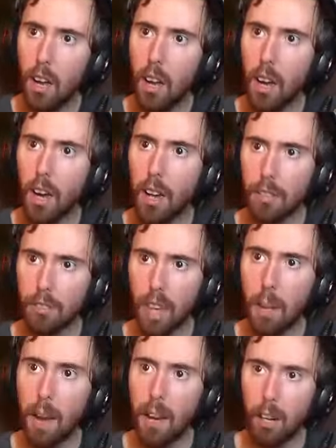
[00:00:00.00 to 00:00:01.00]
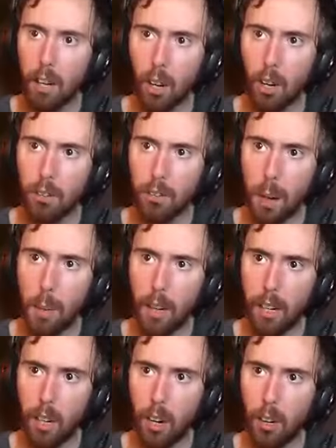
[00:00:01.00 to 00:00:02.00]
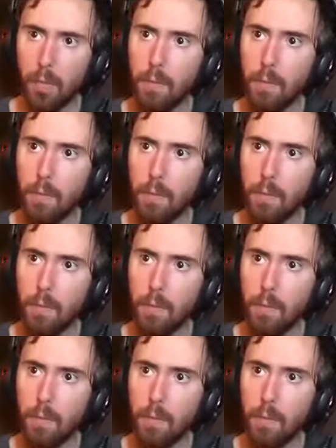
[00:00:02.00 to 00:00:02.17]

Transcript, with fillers: Uh, stay back on her. Stay back on her.